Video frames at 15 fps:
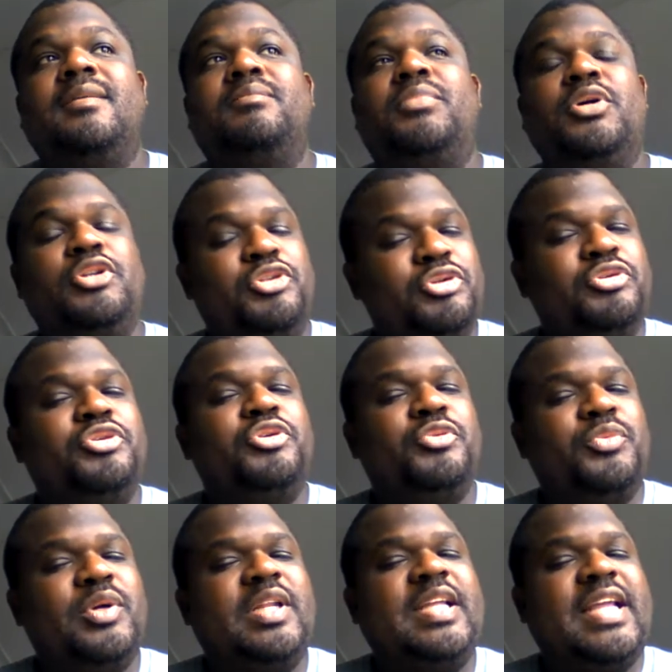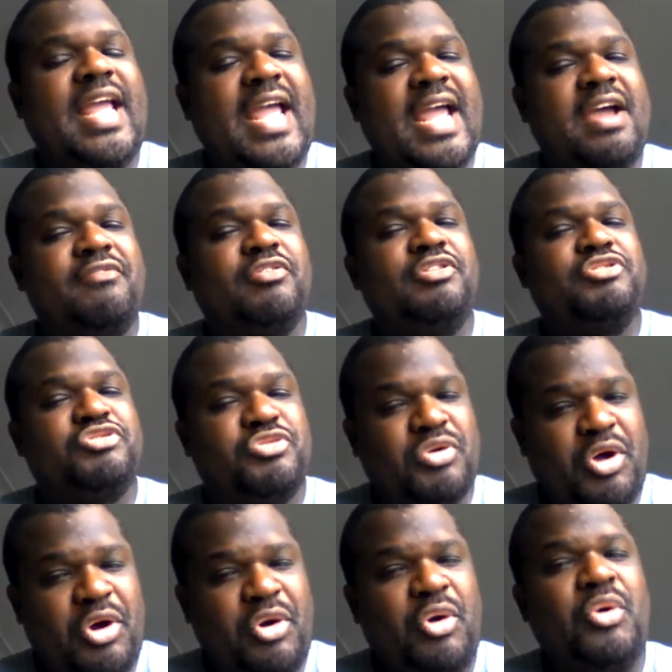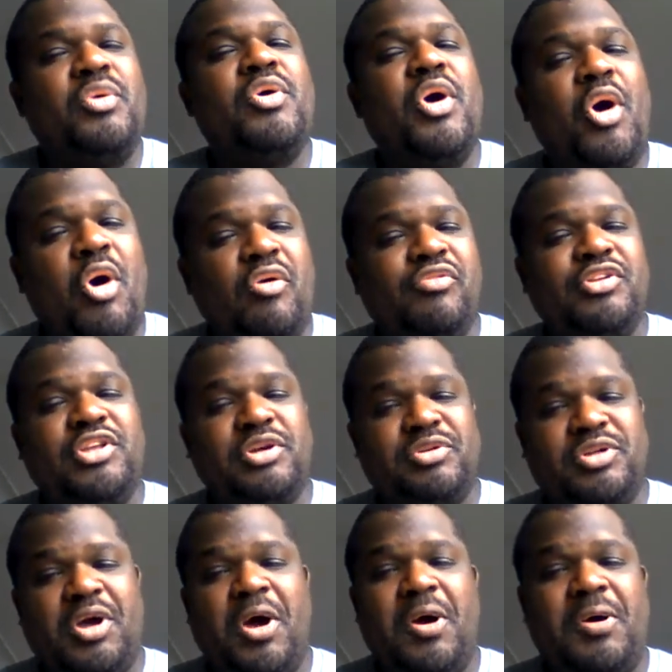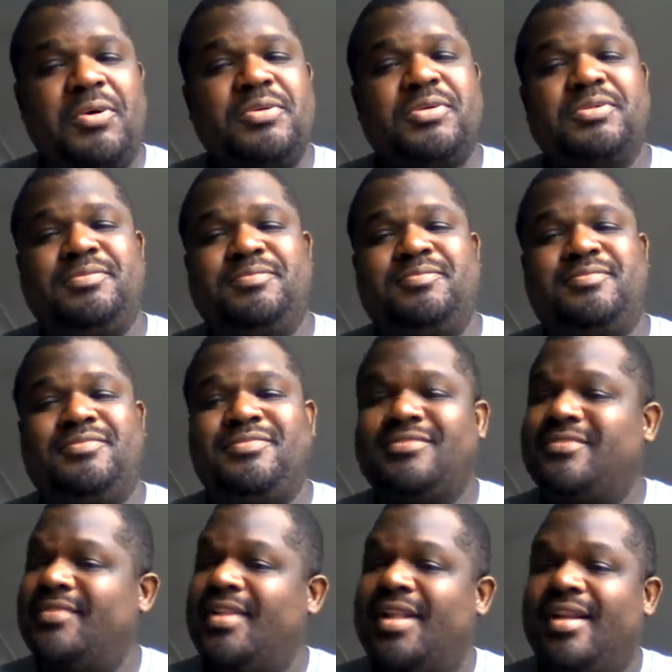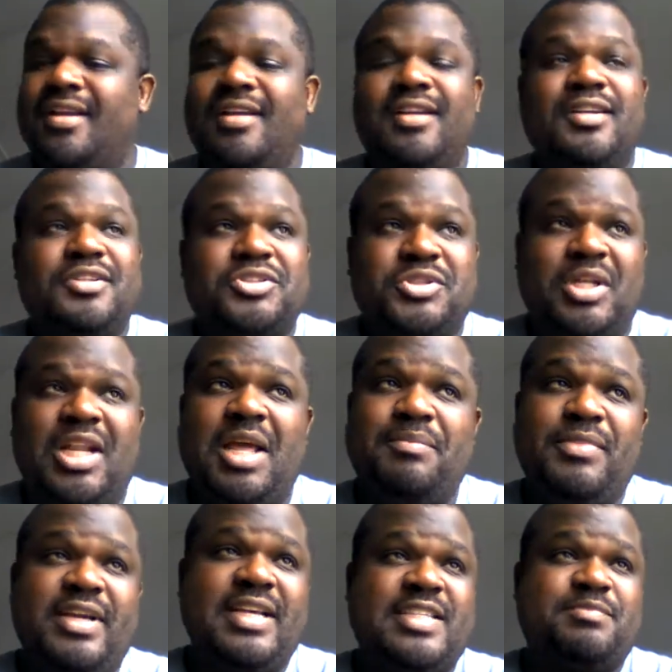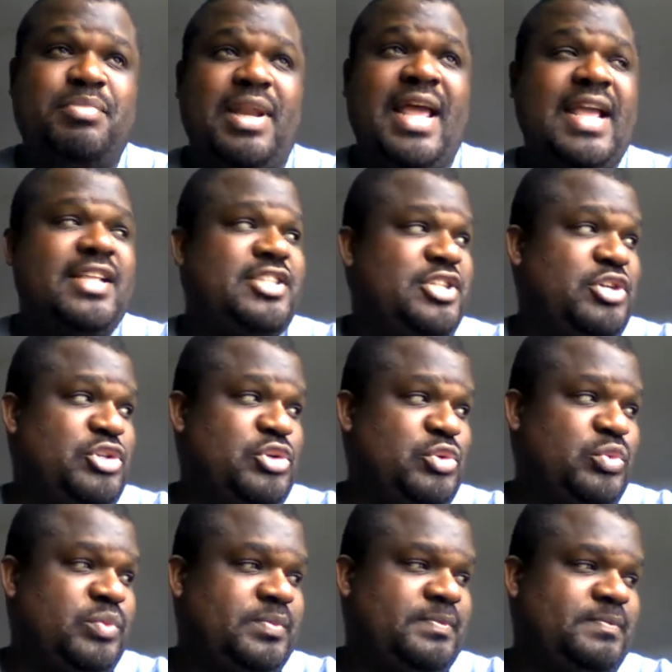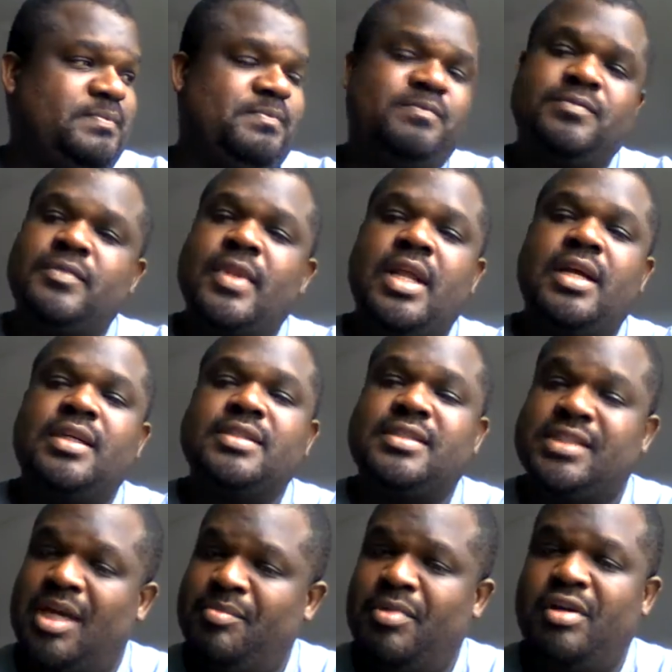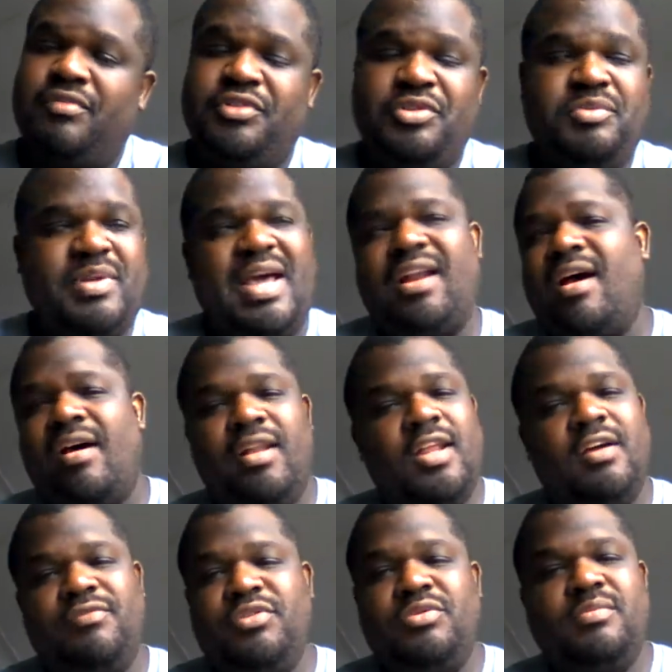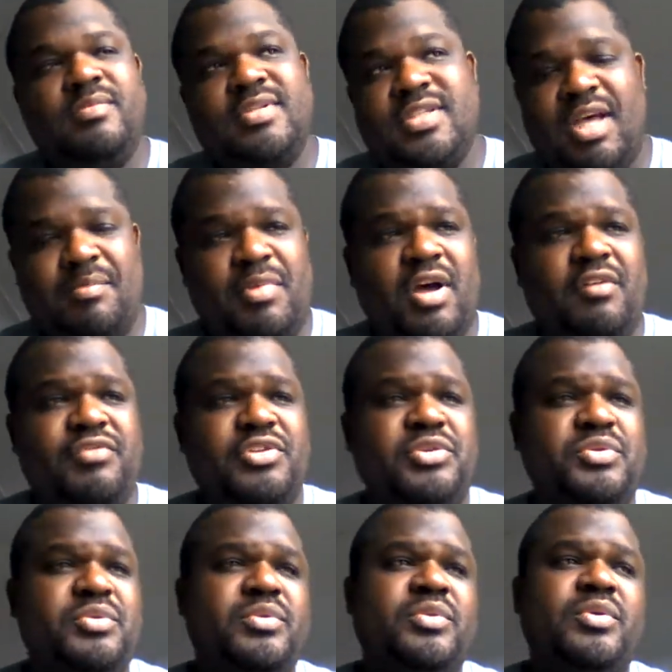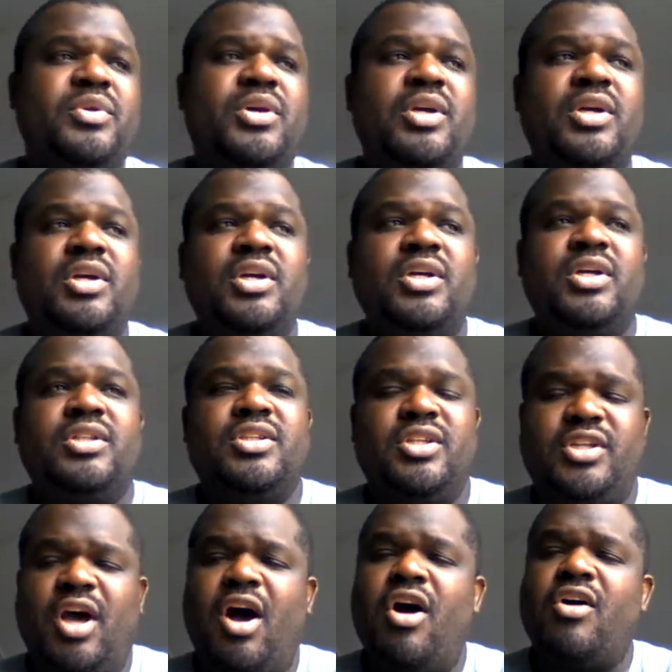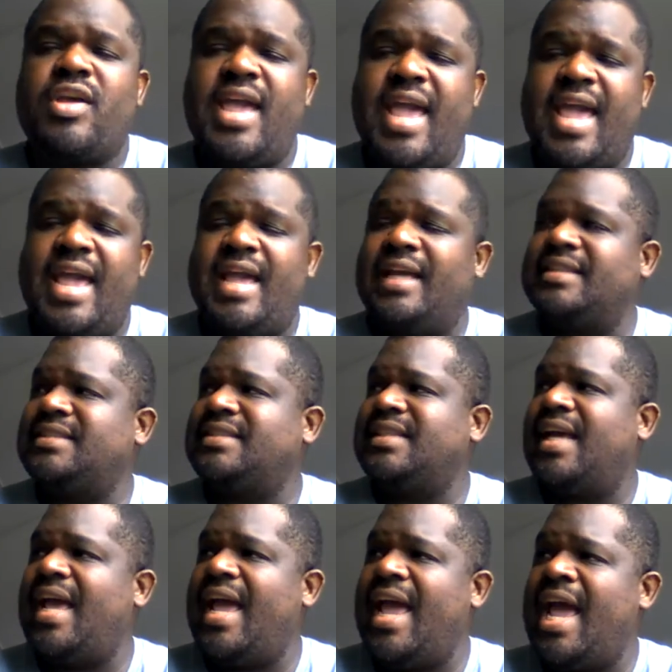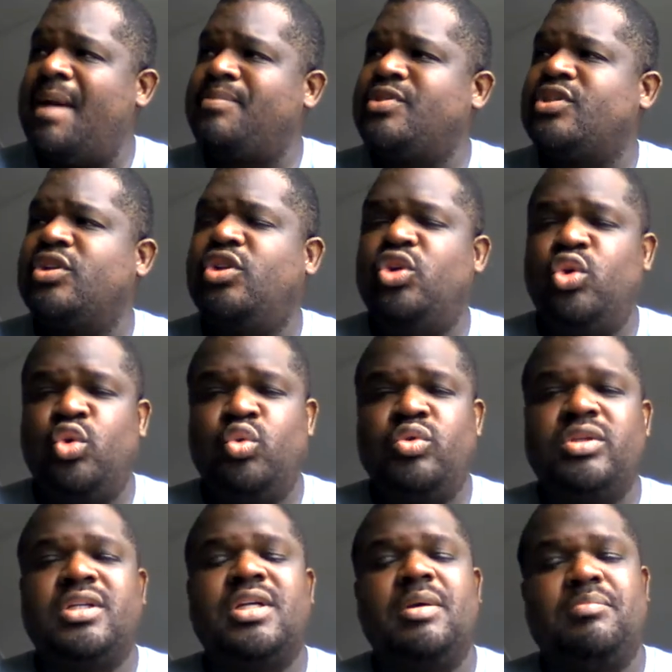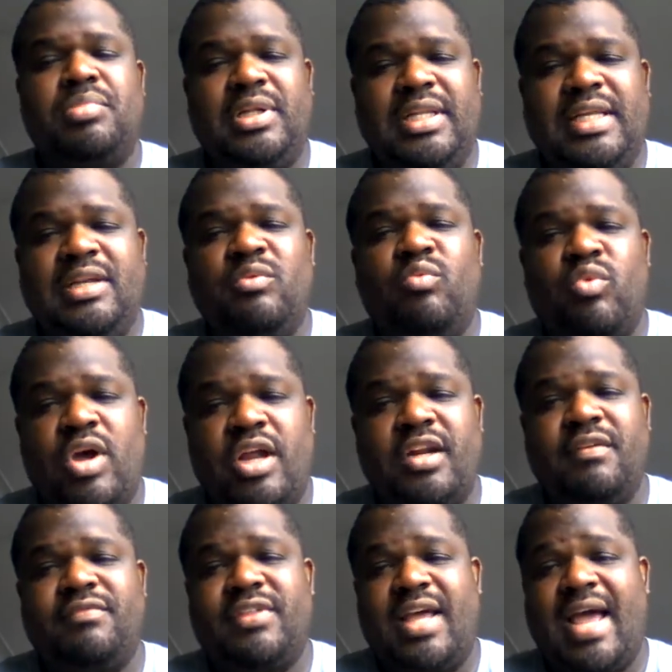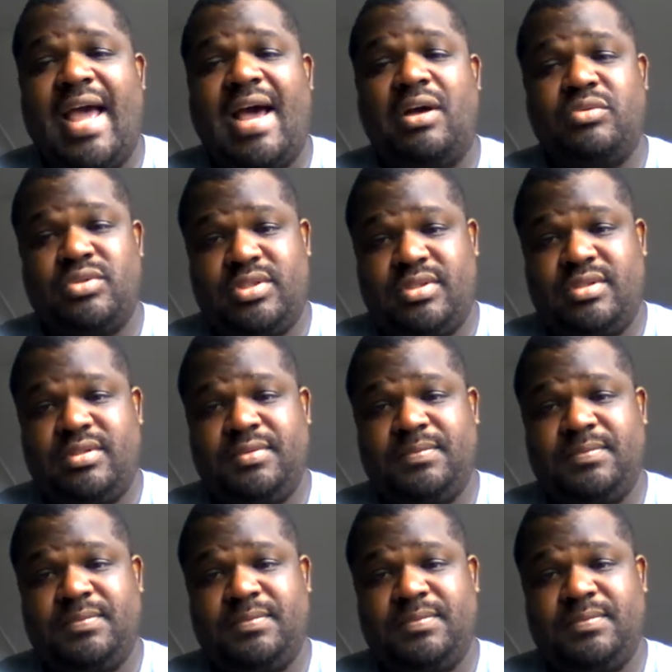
But do you really have control over your dog? So let me explain to you. Some of you, not all of you, some of you, the dog has absolute complete run of the house.